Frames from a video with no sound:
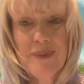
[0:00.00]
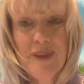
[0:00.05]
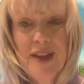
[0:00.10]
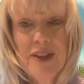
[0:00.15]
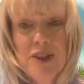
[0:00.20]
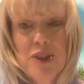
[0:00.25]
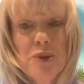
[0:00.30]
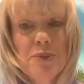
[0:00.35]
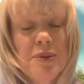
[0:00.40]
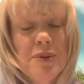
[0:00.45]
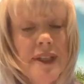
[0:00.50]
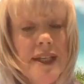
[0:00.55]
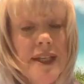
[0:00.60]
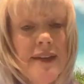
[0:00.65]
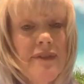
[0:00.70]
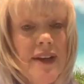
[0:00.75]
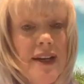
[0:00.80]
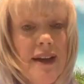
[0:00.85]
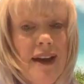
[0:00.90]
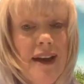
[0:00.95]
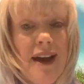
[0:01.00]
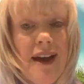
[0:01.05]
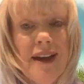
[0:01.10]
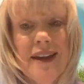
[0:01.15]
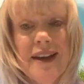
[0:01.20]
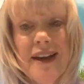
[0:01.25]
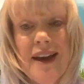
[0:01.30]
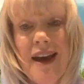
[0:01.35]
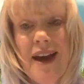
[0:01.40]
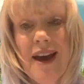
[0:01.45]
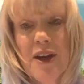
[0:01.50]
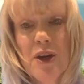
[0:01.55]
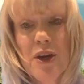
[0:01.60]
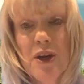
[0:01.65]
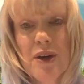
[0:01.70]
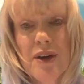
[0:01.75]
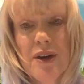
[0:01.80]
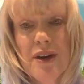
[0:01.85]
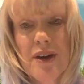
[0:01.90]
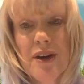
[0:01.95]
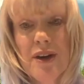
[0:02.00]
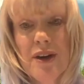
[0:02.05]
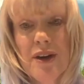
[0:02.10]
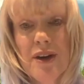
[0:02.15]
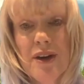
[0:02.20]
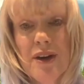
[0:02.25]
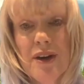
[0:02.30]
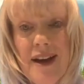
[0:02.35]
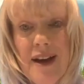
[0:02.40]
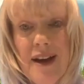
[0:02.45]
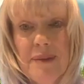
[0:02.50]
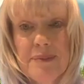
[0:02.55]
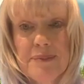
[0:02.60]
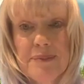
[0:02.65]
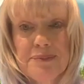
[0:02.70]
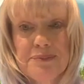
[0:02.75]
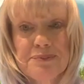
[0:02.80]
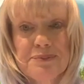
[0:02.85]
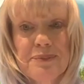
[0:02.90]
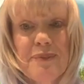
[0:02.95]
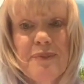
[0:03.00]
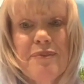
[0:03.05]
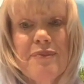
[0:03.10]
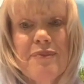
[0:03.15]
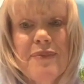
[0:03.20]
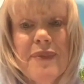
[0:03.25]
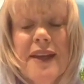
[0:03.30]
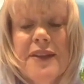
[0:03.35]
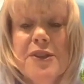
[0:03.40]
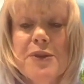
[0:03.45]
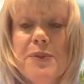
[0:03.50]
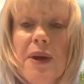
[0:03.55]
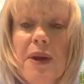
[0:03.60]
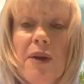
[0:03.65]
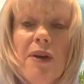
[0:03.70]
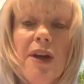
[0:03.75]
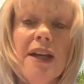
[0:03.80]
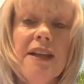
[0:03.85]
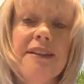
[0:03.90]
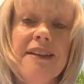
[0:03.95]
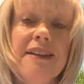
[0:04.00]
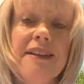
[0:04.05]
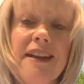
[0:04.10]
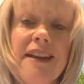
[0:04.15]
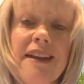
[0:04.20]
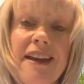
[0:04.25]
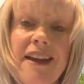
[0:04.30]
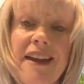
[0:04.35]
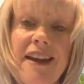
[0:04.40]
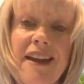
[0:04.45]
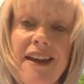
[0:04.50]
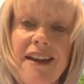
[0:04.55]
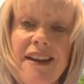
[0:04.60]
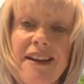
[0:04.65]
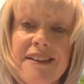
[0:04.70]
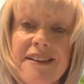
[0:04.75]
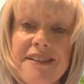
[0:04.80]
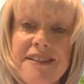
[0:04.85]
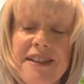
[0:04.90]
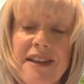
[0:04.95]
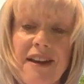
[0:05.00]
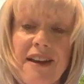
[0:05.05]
I do believe in a higher spirit, and